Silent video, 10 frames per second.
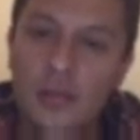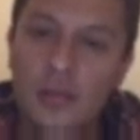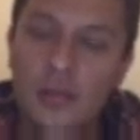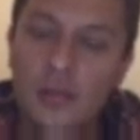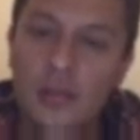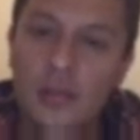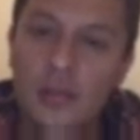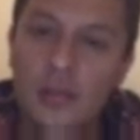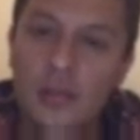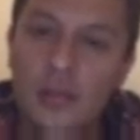
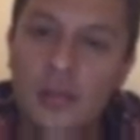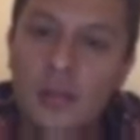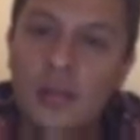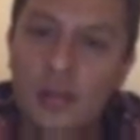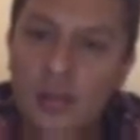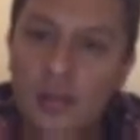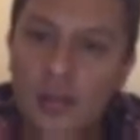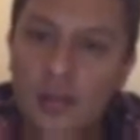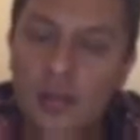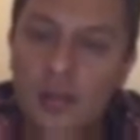
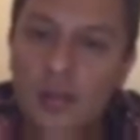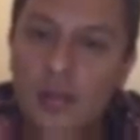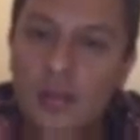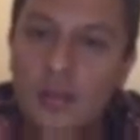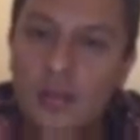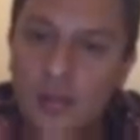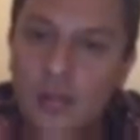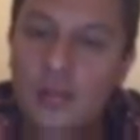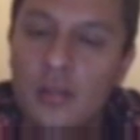This person isn't speaking.